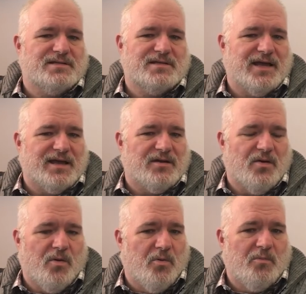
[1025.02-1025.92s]
stay at
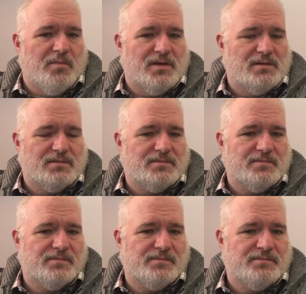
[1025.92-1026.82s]
home.
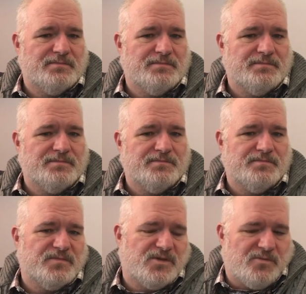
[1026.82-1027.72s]

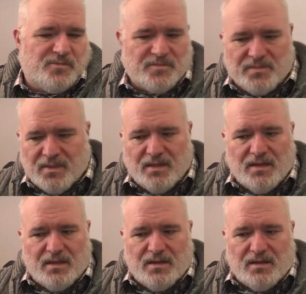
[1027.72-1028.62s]
So
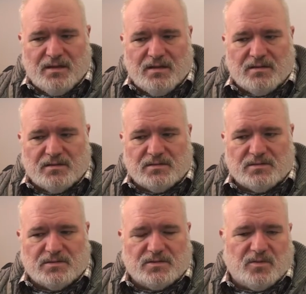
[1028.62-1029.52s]

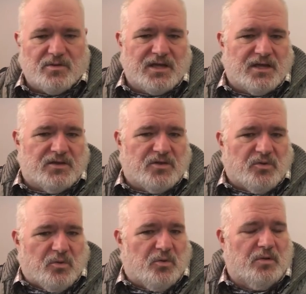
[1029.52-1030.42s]
what do you
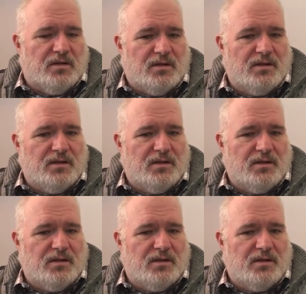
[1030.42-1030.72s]
do?